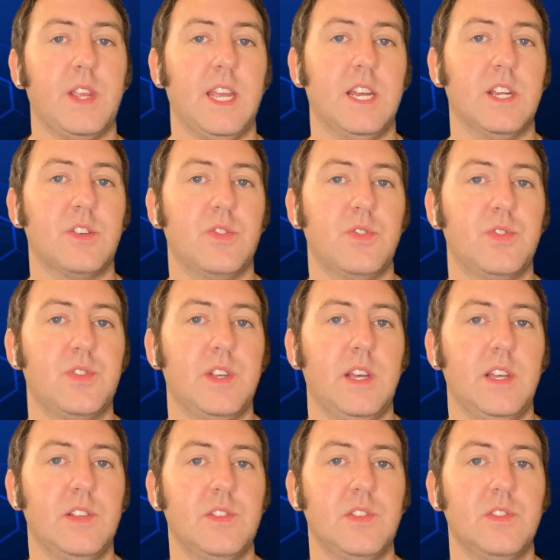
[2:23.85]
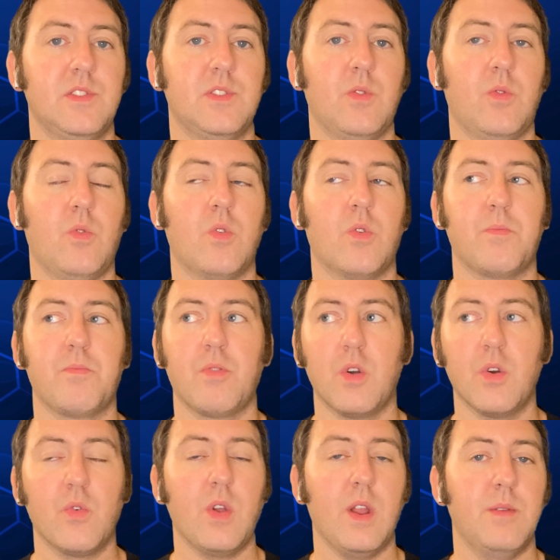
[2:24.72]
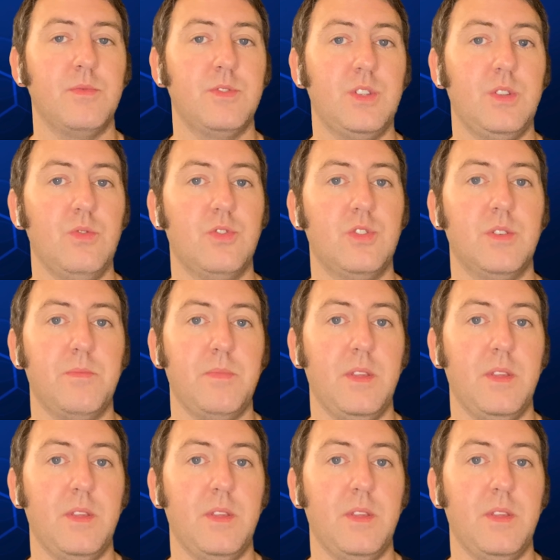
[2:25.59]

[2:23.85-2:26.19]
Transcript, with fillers: exercises or programs you should